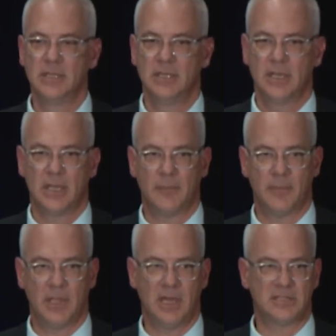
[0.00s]

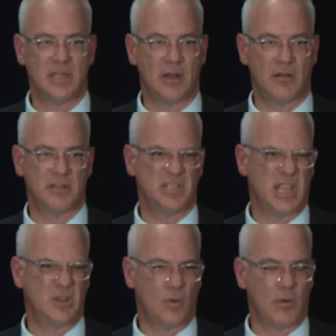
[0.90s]
It is not our
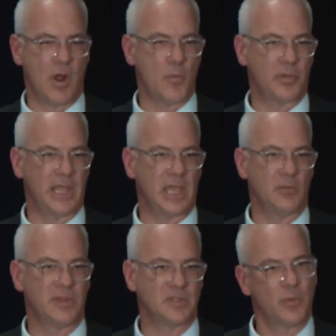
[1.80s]
intent or our
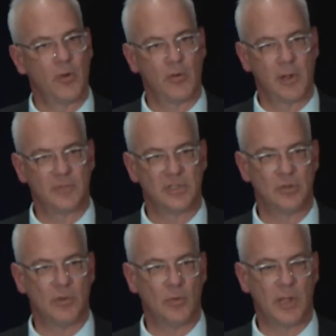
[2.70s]
plan with this program to
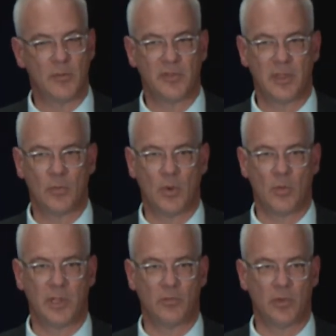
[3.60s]
do away with it. What
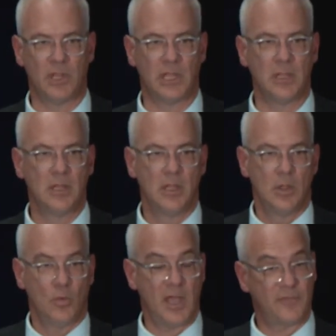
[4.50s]
we'd really
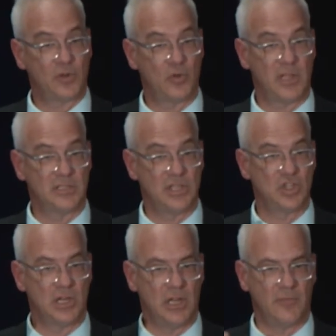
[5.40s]
will have to
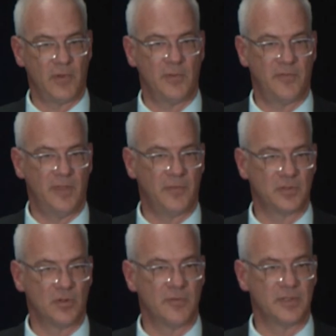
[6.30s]
transition it from a
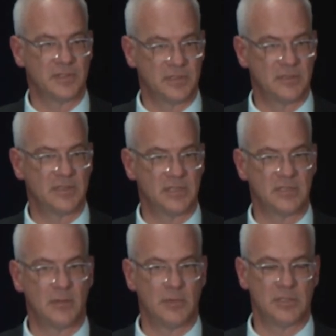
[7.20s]
fee-for-service
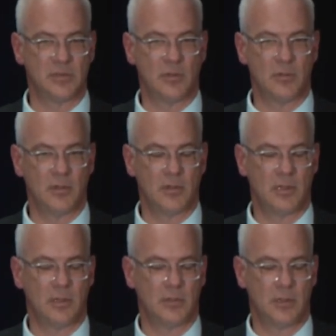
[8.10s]
system into
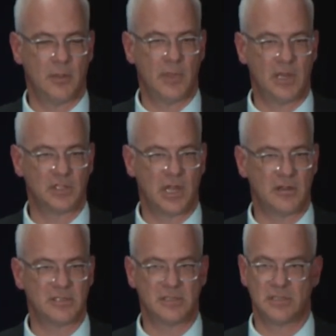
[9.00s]
a managed
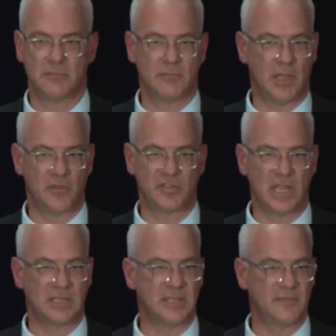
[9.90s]
care system. Other
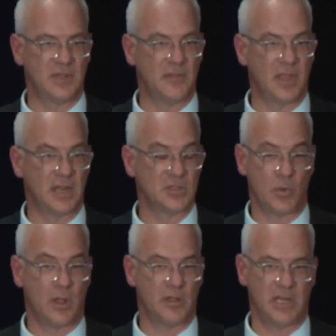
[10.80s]
states have done that as
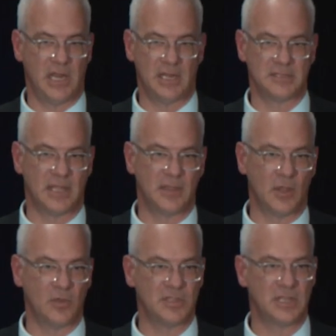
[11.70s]
well. Indiana is not the
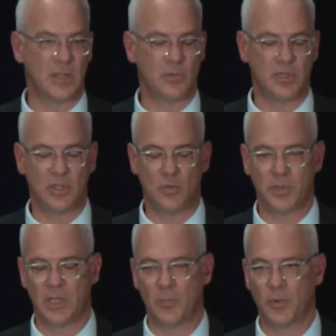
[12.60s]
only state with a
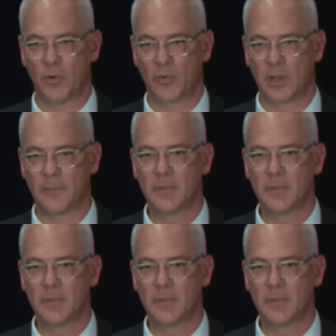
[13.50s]
UPL program.